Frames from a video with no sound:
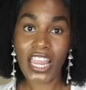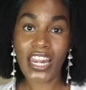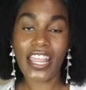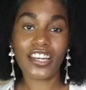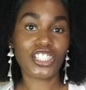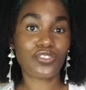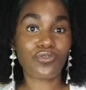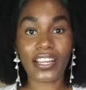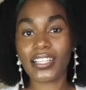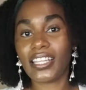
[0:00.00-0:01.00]
and just
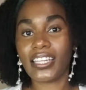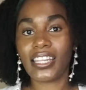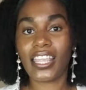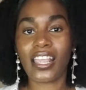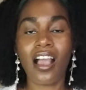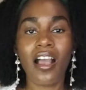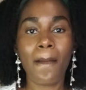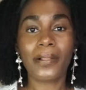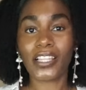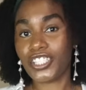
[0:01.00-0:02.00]
regulating
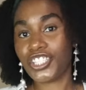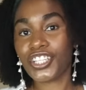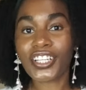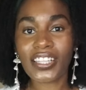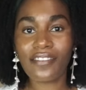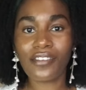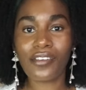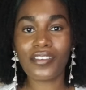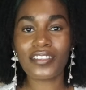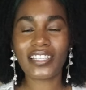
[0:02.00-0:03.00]
blood sugar
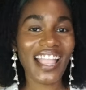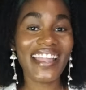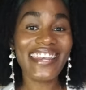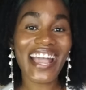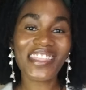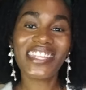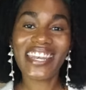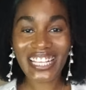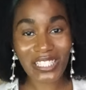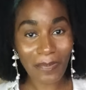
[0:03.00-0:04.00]
levels. Now, the
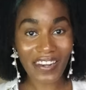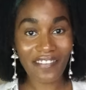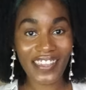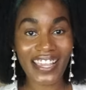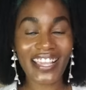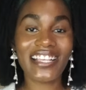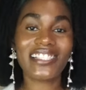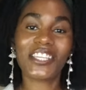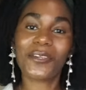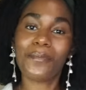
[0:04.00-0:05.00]
next benefit
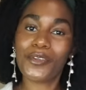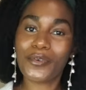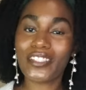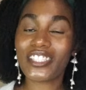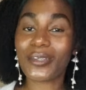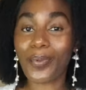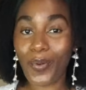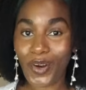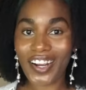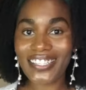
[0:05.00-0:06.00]
is immune
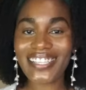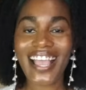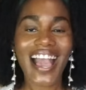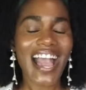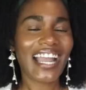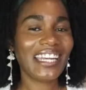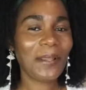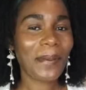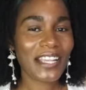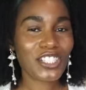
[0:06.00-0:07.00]
support. I
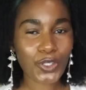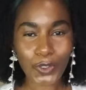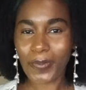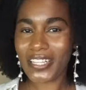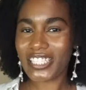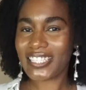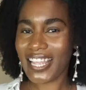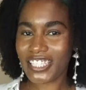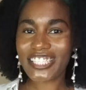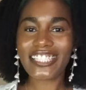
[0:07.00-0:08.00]
didn't pay too much
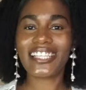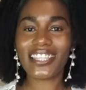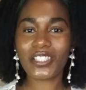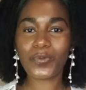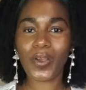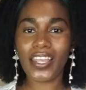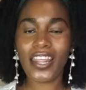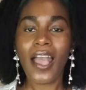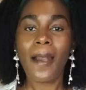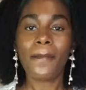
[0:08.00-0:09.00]
attention to this one,
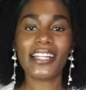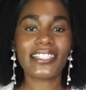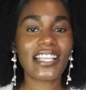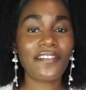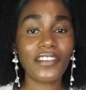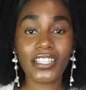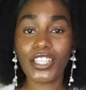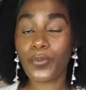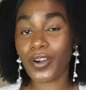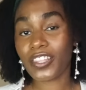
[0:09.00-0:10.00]
but it's
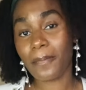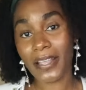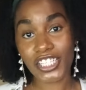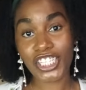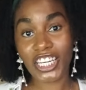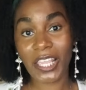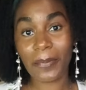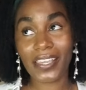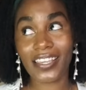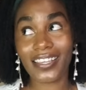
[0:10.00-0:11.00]
definitely worth mentioning
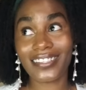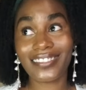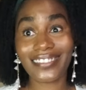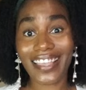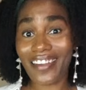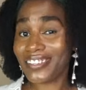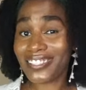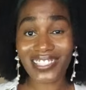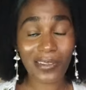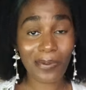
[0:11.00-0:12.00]
because ever
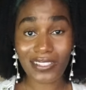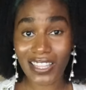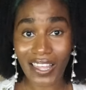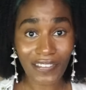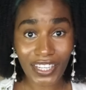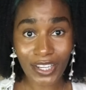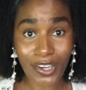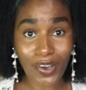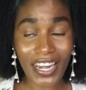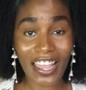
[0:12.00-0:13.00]
since I posted that
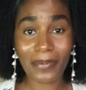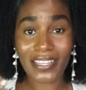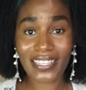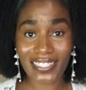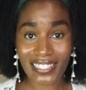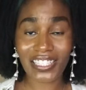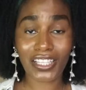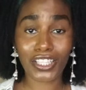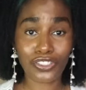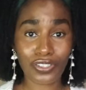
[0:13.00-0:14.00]
video and I've been
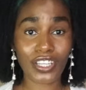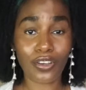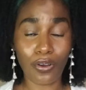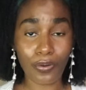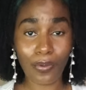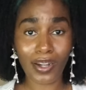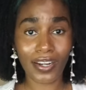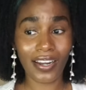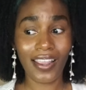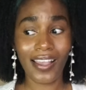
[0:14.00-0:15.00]
consistently drinking Oka water,